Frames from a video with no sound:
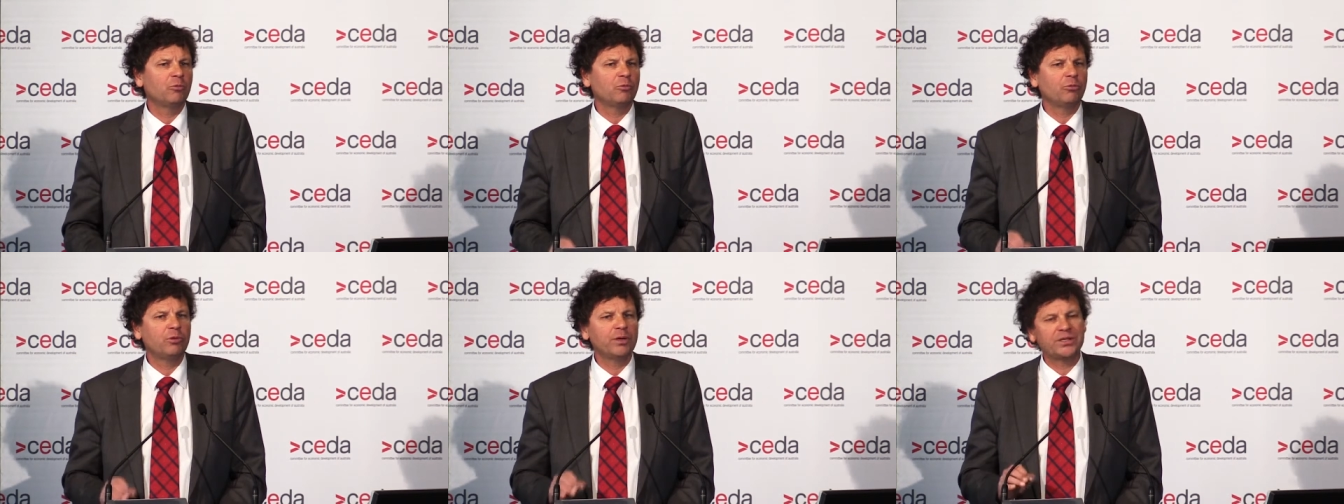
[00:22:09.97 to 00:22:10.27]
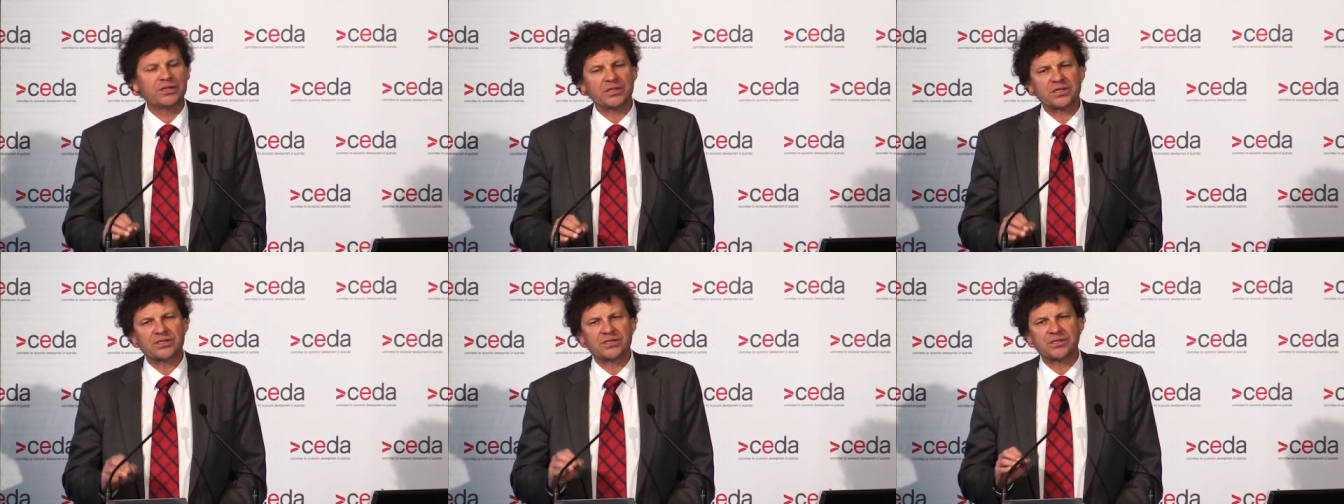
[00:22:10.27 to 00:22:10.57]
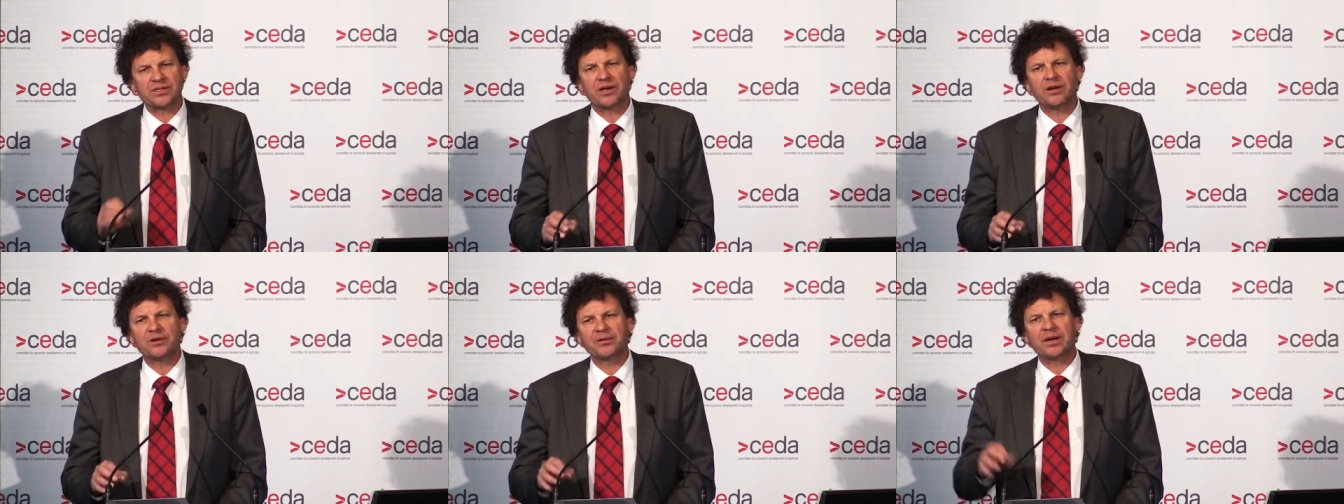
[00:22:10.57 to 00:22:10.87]
we
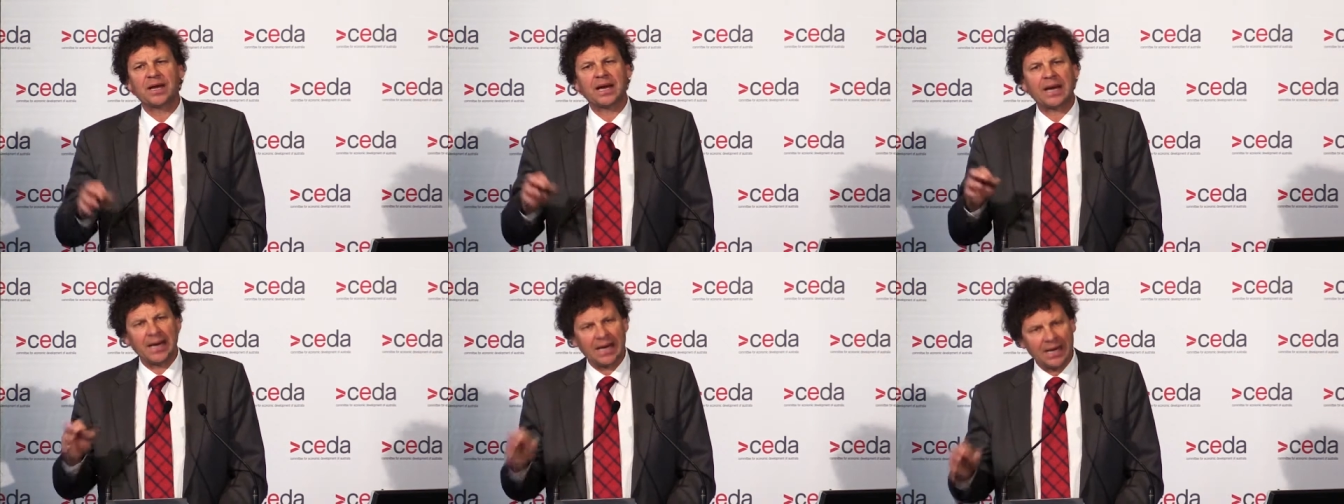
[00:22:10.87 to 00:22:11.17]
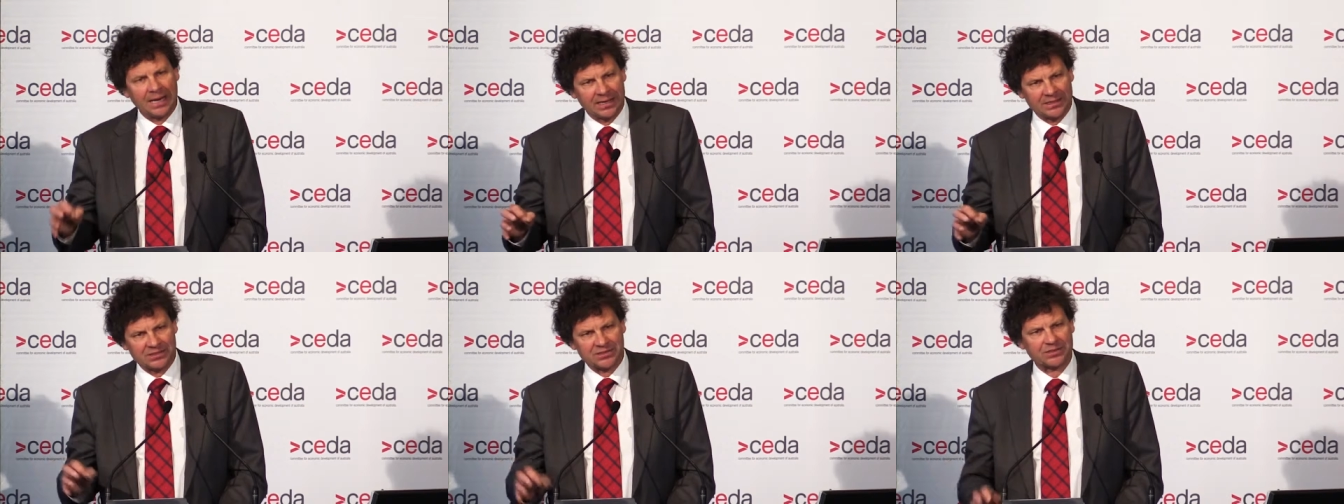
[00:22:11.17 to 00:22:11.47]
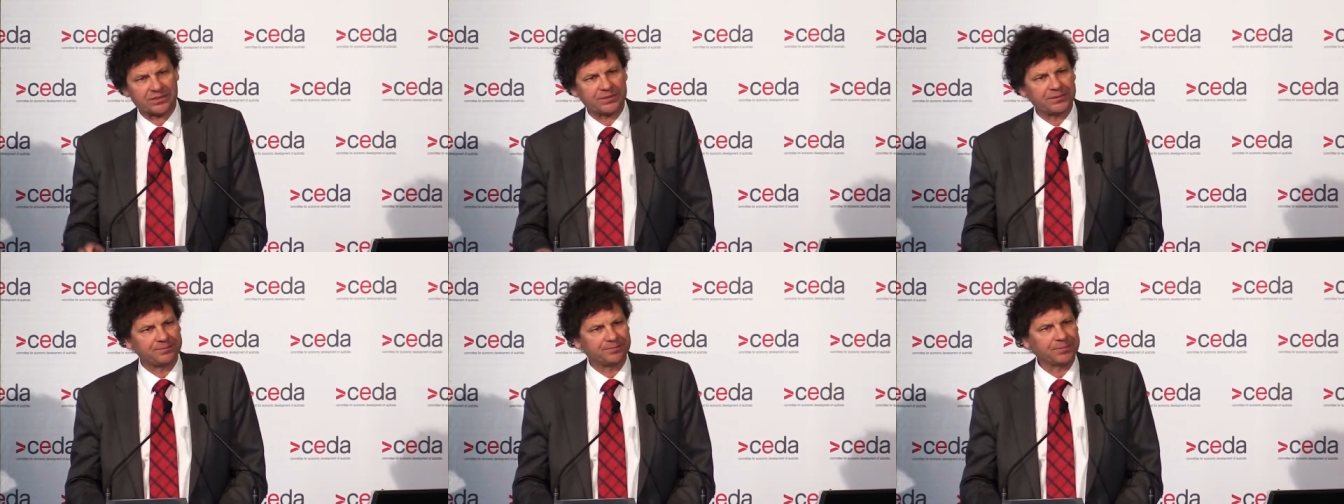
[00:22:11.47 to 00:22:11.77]
just don't
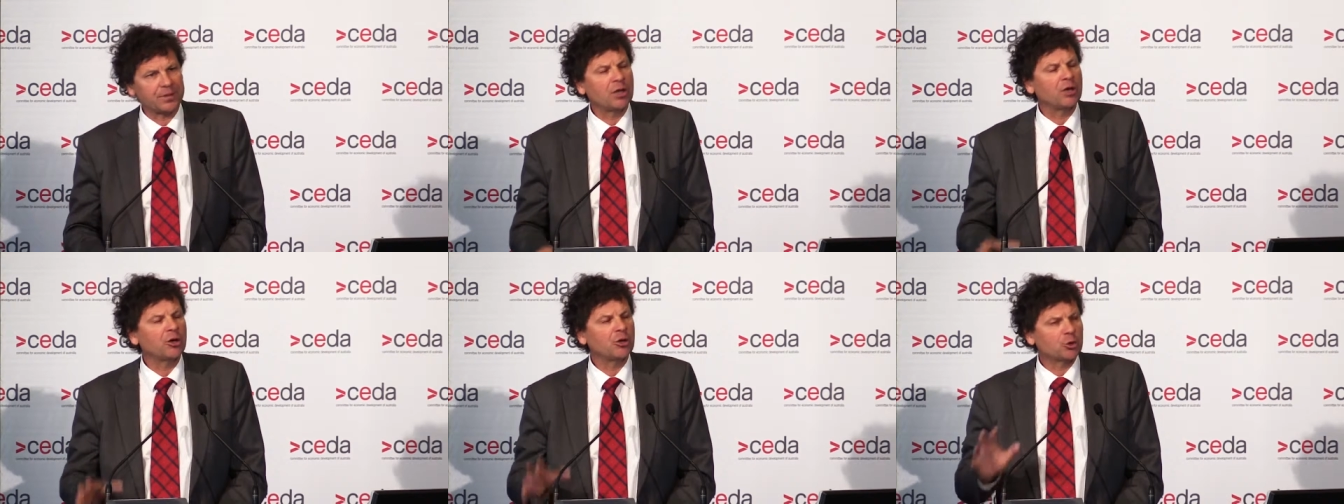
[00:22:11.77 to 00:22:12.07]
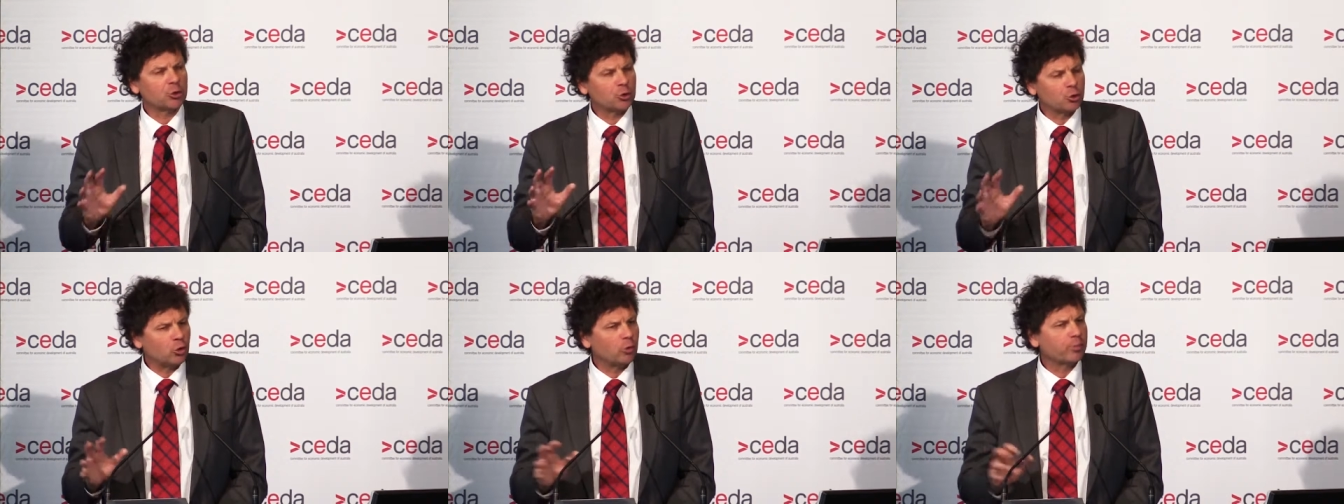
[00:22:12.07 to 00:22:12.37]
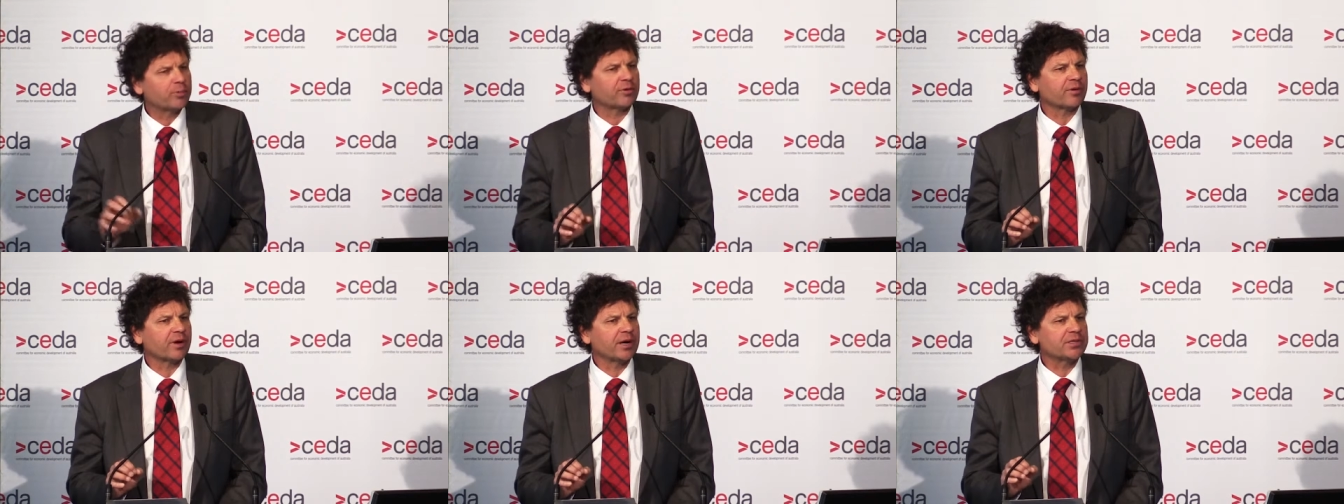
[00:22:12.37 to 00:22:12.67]
ask
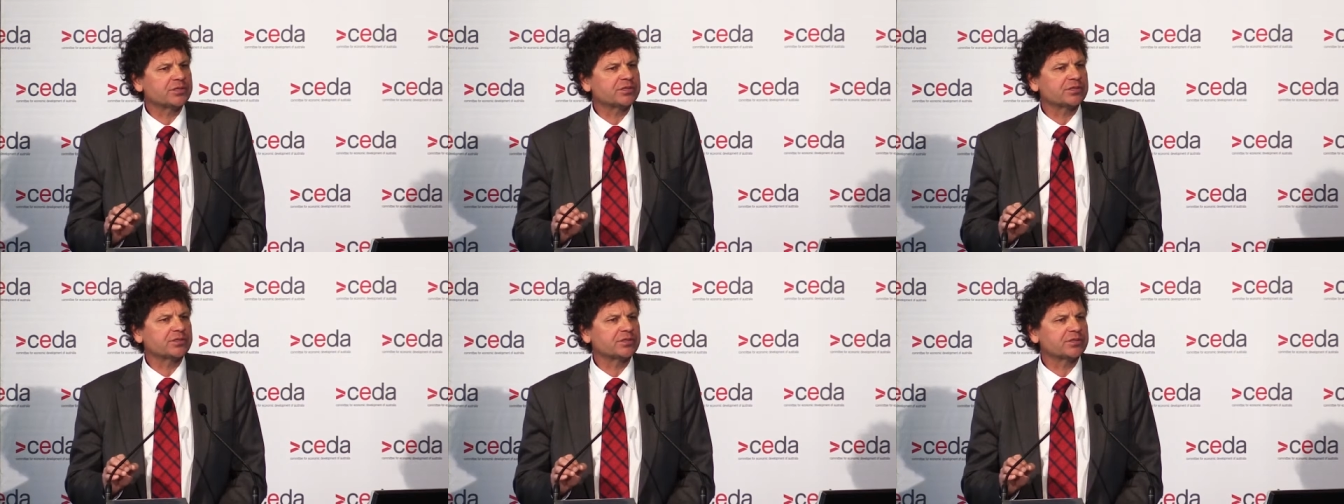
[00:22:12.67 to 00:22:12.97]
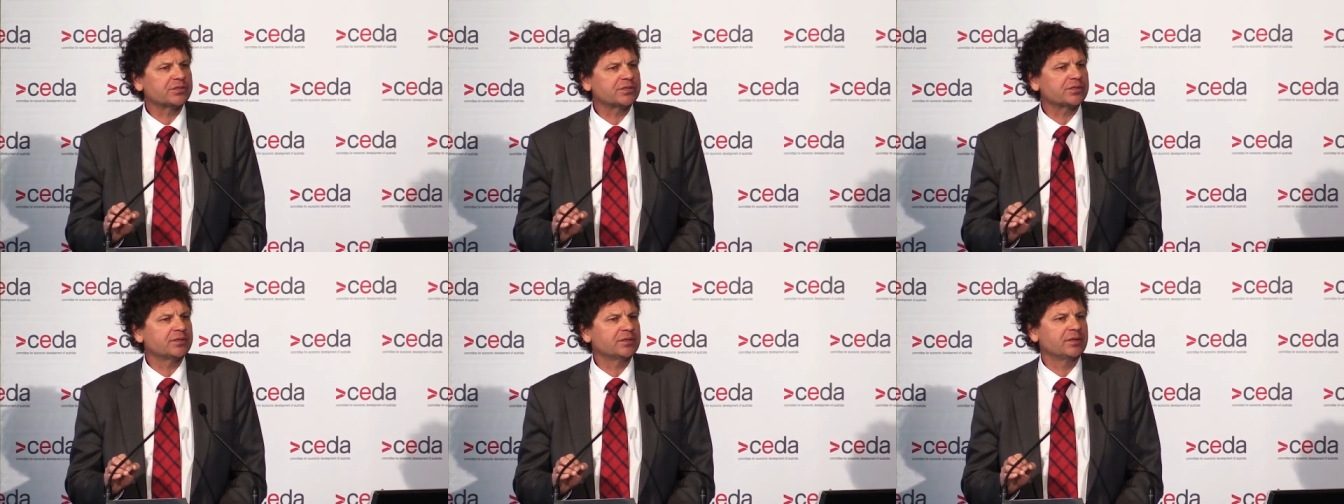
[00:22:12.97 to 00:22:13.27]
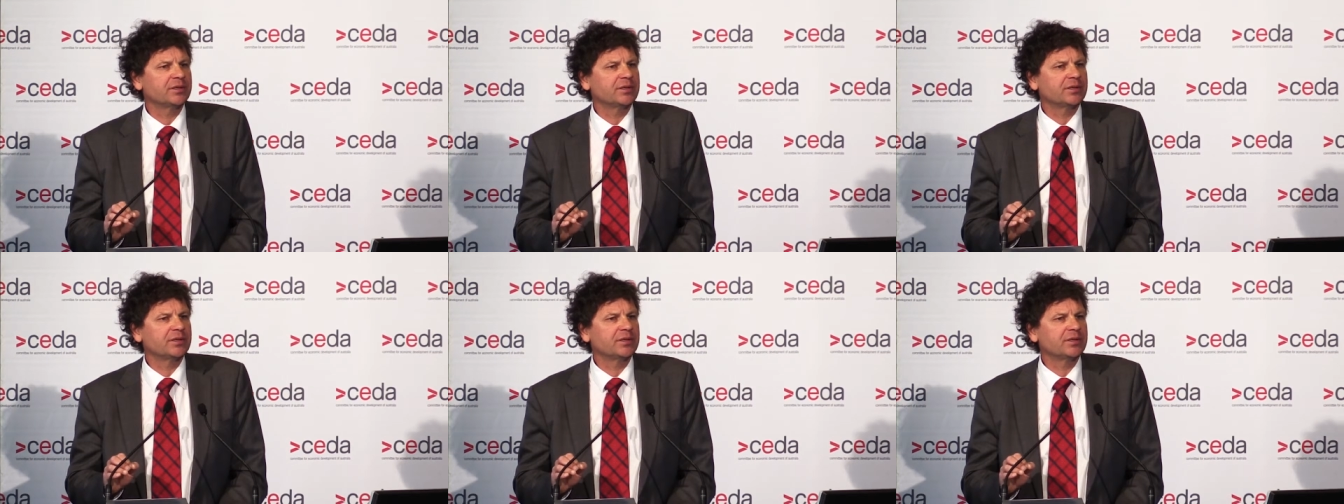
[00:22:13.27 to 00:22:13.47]
corporations